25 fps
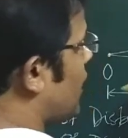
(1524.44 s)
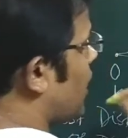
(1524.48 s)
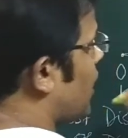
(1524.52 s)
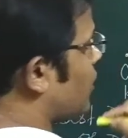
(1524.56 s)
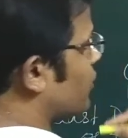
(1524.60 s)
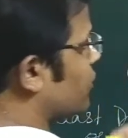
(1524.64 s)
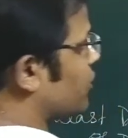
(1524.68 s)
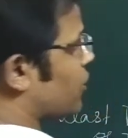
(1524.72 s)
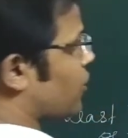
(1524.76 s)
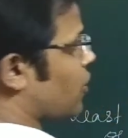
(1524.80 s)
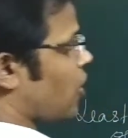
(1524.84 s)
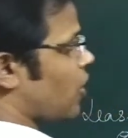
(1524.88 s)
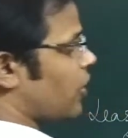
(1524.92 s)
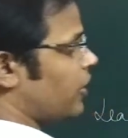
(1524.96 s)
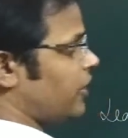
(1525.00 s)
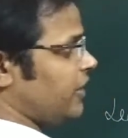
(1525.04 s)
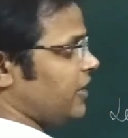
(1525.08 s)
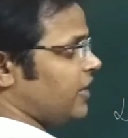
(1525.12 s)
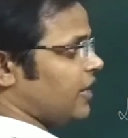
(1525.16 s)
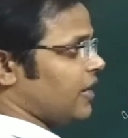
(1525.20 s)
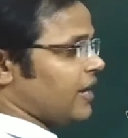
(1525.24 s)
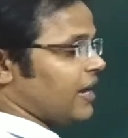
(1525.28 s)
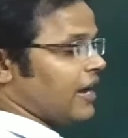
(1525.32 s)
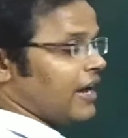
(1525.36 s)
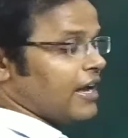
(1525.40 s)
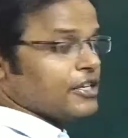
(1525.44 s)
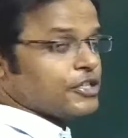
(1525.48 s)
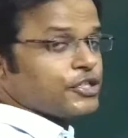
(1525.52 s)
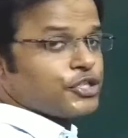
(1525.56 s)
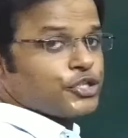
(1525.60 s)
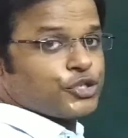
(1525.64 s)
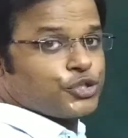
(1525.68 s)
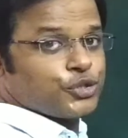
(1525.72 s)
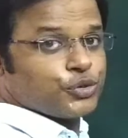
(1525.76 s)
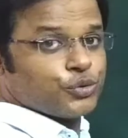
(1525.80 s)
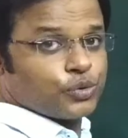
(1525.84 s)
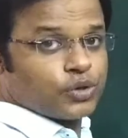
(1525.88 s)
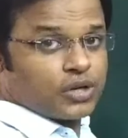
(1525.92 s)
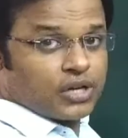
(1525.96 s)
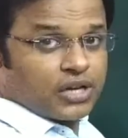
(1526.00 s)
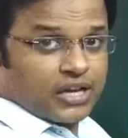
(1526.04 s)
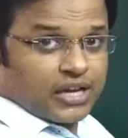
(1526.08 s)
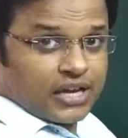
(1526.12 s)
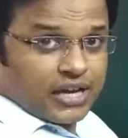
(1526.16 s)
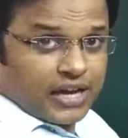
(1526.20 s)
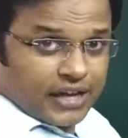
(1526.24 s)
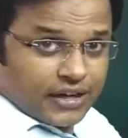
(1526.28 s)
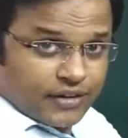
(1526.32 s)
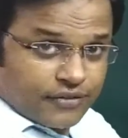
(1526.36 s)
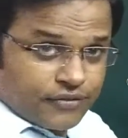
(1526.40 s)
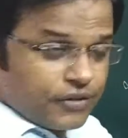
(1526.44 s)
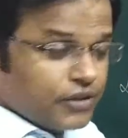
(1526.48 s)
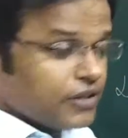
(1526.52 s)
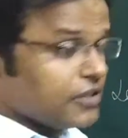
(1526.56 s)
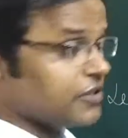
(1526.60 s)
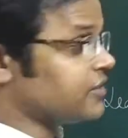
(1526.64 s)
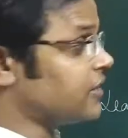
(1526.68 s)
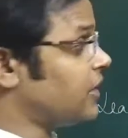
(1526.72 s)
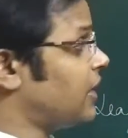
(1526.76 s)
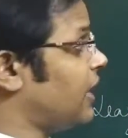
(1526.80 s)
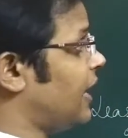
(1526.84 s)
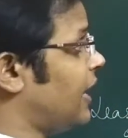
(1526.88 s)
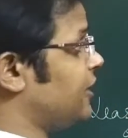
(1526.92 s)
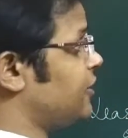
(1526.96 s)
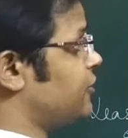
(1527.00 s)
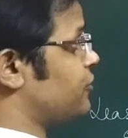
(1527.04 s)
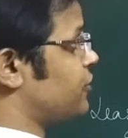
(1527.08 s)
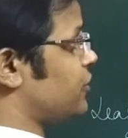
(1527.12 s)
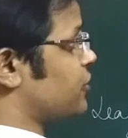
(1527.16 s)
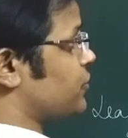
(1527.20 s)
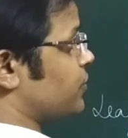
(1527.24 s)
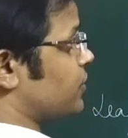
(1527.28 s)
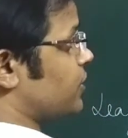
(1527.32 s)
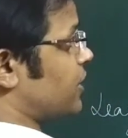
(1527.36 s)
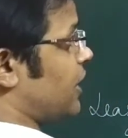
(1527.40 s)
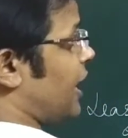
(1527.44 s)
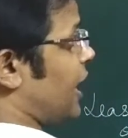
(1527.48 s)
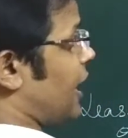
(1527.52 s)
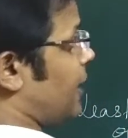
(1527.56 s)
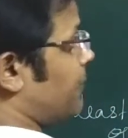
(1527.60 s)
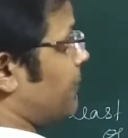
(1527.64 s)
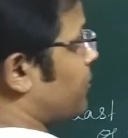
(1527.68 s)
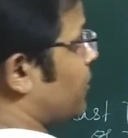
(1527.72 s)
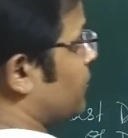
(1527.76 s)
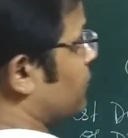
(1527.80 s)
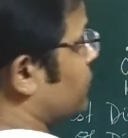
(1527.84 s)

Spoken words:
now the cornea has to converge the light rays with the help